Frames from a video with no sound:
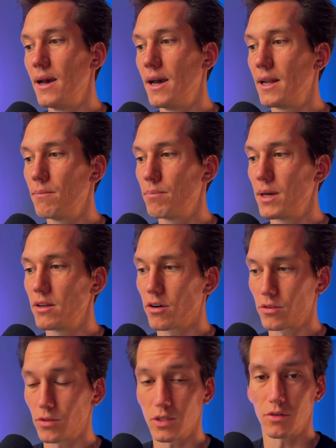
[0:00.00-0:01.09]
And then paid
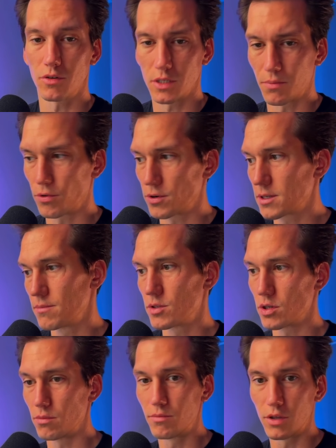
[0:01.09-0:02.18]
articles are not supported.
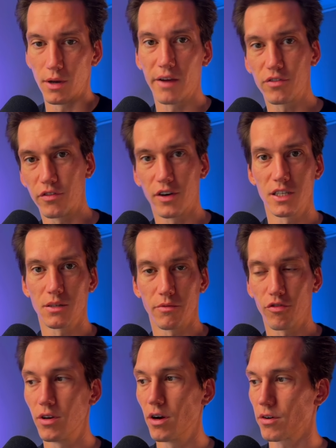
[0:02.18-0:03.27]
So you have to find some
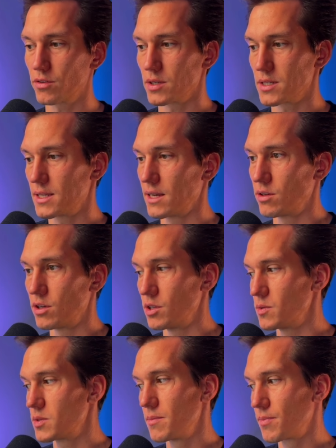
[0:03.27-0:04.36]
free articles that you can
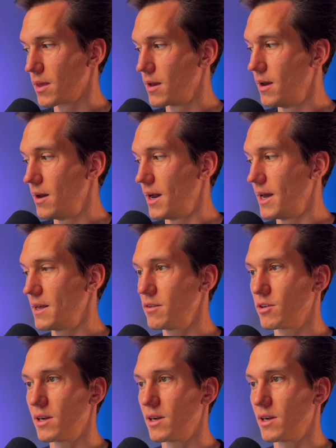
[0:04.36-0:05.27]
use. And then